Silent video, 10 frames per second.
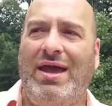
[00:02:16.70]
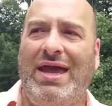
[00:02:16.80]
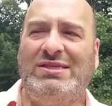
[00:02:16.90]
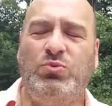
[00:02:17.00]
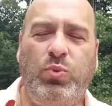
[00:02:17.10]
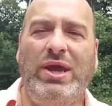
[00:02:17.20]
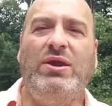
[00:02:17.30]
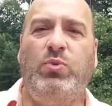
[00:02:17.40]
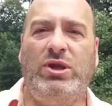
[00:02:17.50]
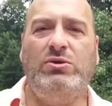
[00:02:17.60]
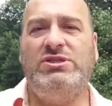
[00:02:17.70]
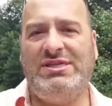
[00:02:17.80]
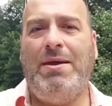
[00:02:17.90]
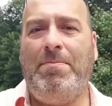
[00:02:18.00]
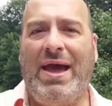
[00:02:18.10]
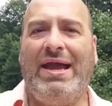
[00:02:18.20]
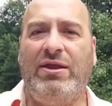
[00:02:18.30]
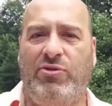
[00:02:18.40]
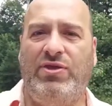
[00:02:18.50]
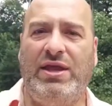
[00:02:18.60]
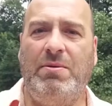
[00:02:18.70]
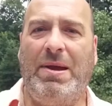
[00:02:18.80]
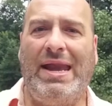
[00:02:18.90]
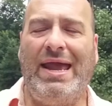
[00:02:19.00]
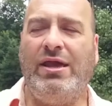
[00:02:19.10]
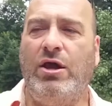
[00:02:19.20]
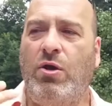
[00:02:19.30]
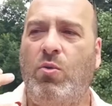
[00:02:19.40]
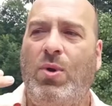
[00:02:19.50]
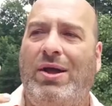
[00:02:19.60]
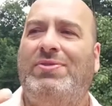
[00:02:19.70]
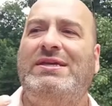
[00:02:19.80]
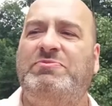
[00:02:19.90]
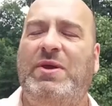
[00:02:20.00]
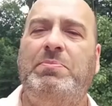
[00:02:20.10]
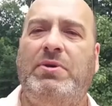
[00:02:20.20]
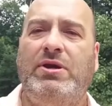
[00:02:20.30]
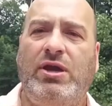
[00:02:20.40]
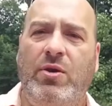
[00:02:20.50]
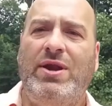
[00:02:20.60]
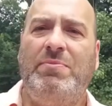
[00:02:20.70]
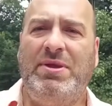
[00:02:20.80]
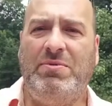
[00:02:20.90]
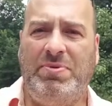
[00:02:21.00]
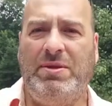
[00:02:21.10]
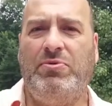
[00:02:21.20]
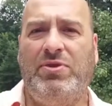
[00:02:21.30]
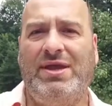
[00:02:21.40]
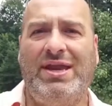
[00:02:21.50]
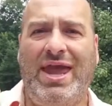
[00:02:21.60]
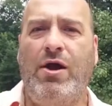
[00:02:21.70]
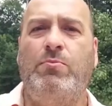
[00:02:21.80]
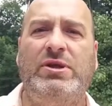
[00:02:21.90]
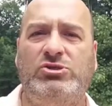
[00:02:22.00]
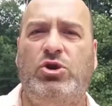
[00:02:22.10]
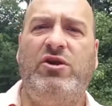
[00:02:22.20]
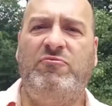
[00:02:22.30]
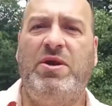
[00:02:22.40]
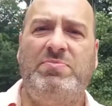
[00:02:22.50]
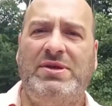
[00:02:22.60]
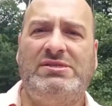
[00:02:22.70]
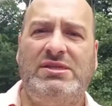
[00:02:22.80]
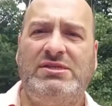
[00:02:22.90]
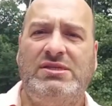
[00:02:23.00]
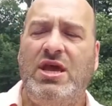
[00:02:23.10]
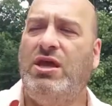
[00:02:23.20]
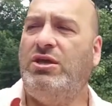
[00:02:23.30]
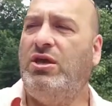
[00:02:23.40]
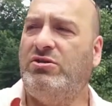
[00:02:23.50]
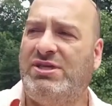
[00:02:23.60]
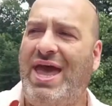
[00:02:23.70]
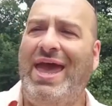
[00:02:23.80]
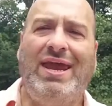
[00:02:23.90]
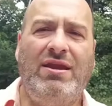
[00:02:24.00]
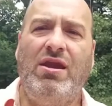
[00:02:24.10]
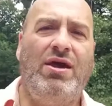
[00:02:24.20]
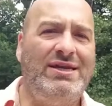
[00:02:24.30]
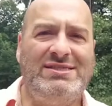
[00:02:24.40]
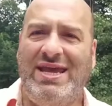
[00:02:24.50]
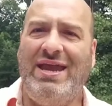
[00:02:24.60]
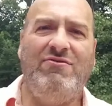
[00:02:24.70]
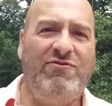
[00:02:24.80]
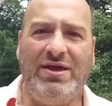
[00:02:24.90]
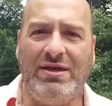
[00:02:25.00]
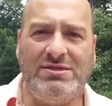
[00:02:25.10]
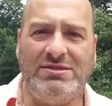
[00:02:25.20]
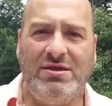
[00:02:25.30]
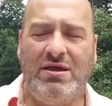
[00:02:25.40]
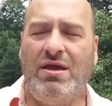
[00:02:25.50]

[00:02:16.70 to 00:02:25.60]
it's weird when you step back and think about it and go, wow, these people are going to be the people that are going to help me drive my business, you know, to eight, nine, ten figures.